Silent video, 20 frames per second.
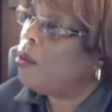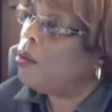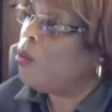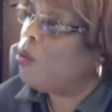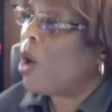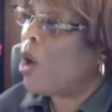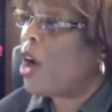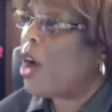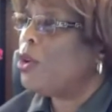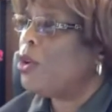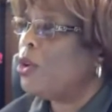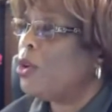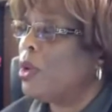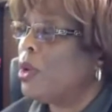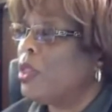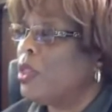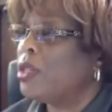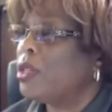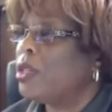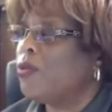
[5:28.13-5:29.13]
why are you
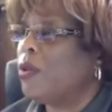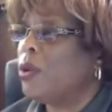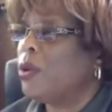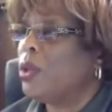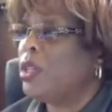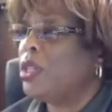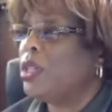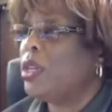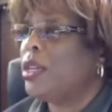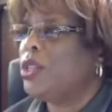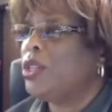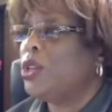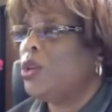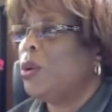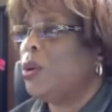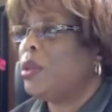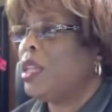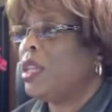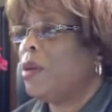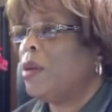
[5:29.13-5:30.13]
doing this foolishness? You know
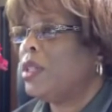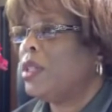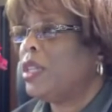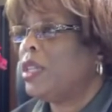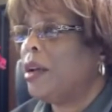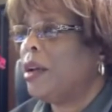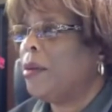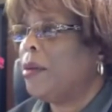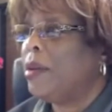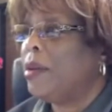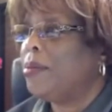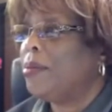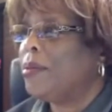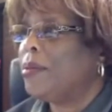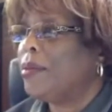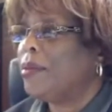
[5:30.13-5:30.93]
what they would tell me?